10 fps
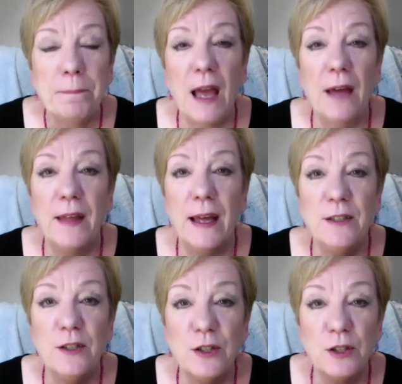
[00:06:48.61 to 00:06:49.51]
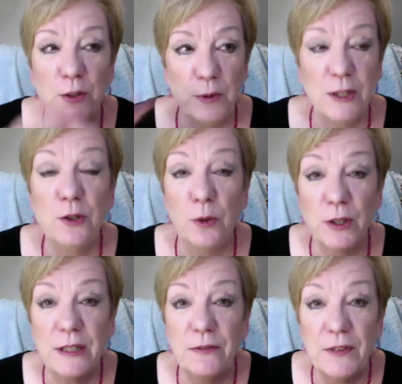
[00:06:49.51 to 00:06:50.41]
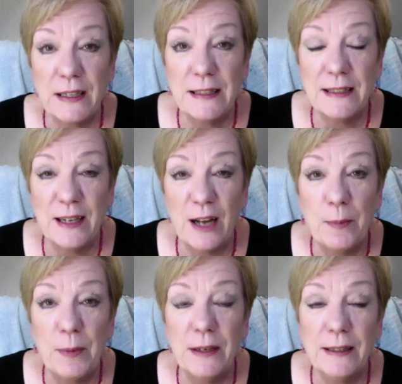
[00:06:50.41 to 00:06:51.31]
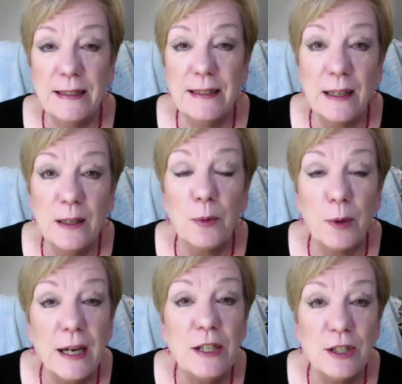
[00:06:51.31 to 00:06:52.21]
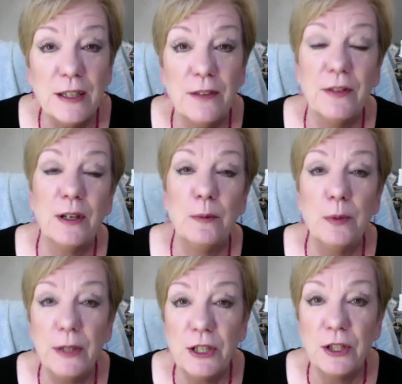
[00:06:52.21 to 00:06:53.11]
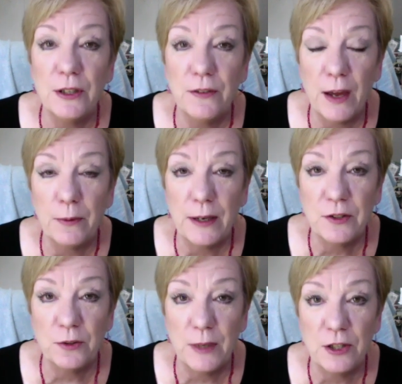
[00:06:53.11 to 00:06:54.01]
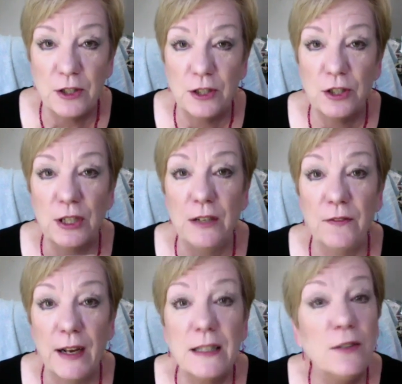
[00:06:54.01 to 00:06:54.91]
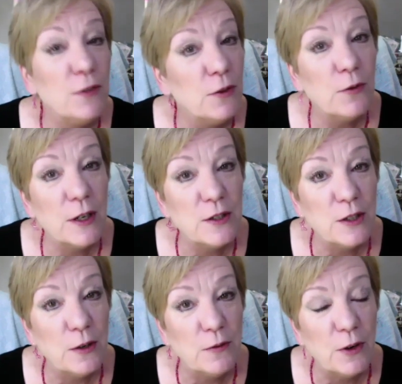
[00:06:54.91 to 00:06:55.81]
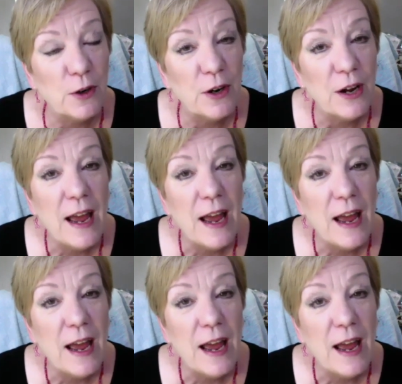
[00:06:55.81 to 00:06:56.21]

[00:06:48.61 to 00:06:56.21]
and then she restores it, fixes it up, and in celebration of the completion of that restoration, she invites a few friends over,